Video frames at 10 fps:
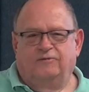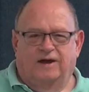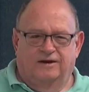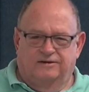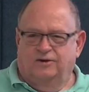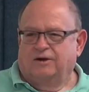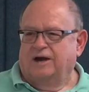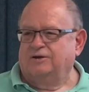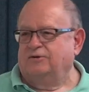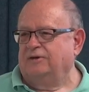got to
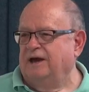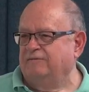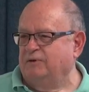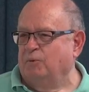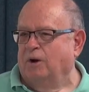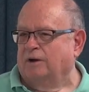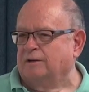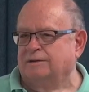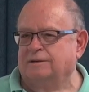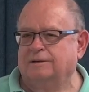do the heavy work.
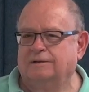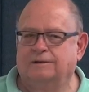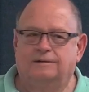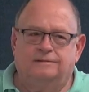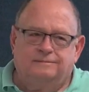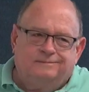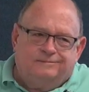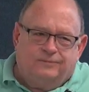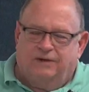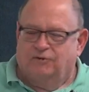
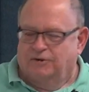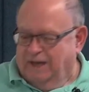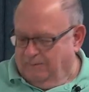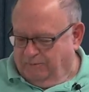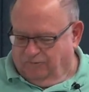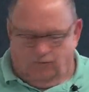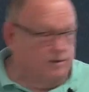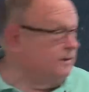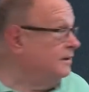Never heard that before.